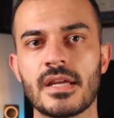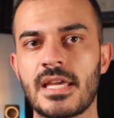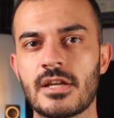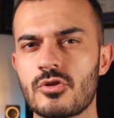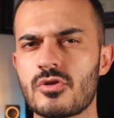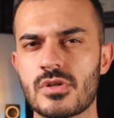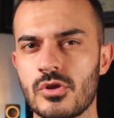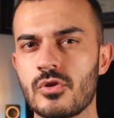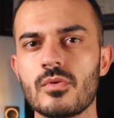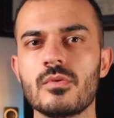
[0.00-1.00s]
Can't you just
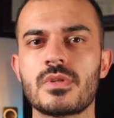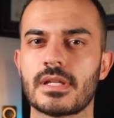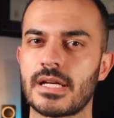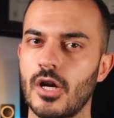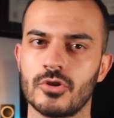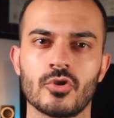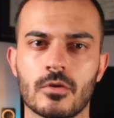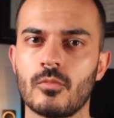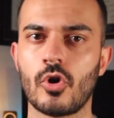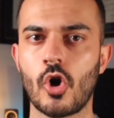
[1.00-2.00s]
use like a
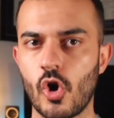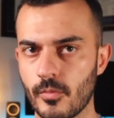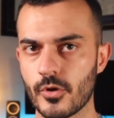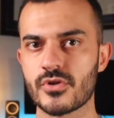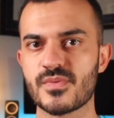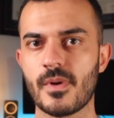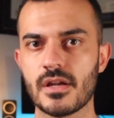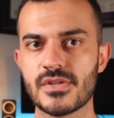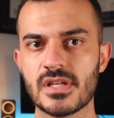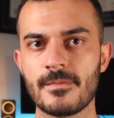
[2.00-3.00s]
normal homeowner's
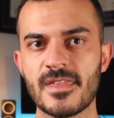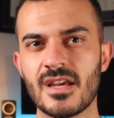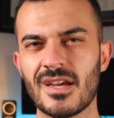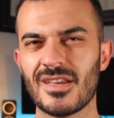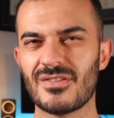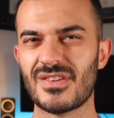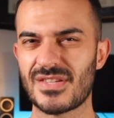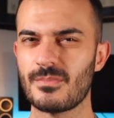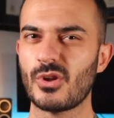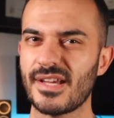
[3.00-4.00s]
policy? The
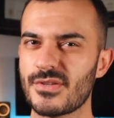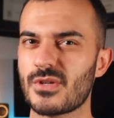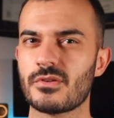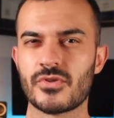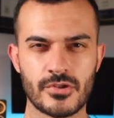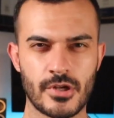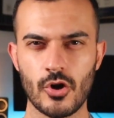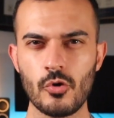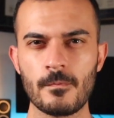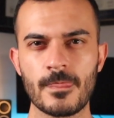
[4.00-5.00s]
simple answer is
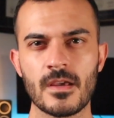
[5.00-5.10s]
no.